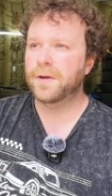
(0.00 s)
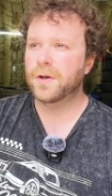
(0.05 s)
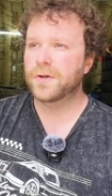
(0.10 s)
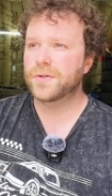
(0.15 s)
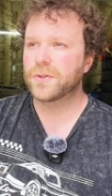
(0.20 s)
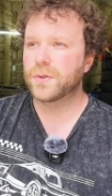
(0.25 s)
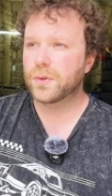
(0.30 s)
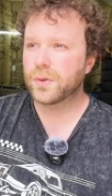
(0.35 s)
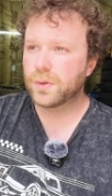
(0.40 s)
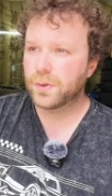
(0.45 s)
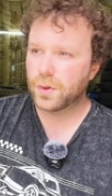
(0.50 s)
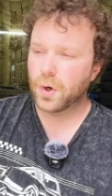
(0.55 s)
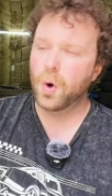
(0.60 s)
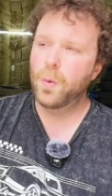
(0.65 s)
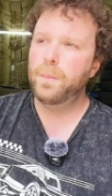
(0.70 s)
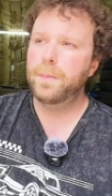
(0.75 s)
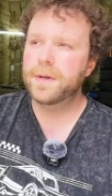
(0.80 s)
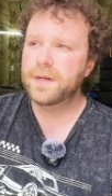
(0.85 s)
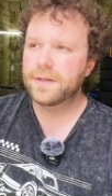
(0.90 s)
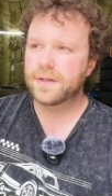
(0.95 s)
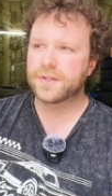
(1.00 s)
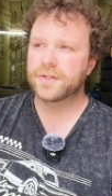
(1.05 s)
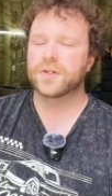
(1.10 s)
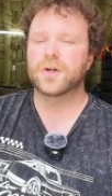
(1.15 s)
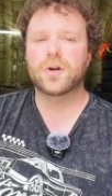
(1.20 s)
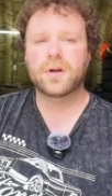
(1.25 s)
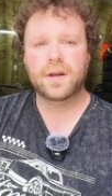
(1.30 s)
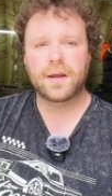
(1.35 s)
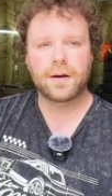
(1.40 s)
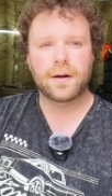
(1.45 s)
He also opened the
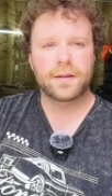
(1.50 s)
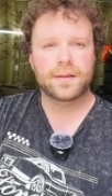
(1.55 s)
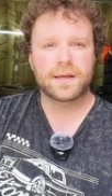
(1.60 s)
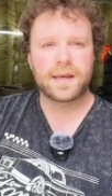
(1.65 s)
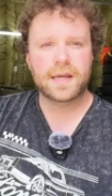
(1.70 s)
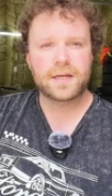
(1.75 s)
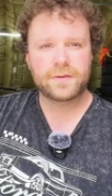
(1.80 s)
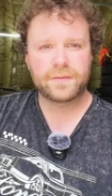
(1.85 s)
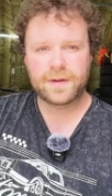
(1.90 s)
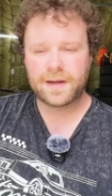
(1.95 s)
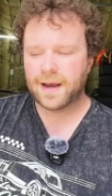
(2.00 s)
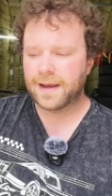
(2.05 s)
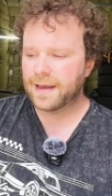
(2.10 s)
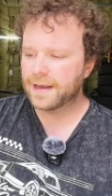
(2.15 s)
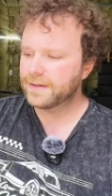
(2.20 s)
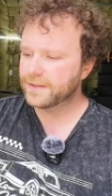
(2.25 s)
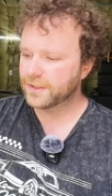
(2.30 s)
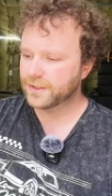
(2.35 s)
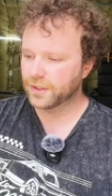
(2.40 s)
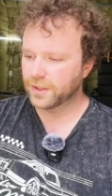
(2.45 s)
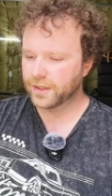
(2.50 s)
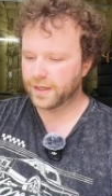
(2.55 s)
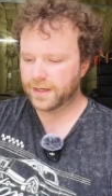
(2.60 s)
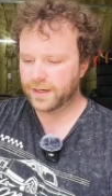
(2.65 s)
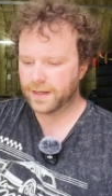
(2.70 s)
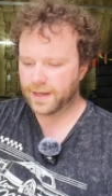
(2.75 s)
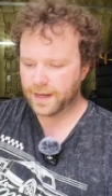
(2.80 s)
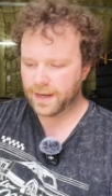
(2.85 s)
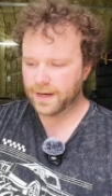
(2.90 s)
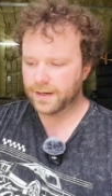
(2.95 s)
circuit on the HVIL
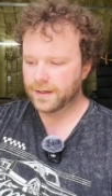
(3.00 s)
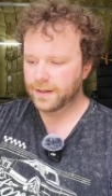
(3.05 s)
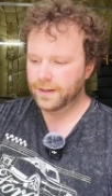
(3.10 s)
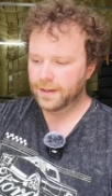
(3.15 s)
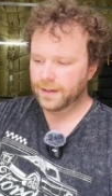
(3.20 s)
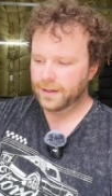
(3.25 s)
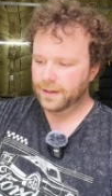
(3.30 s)
circuit and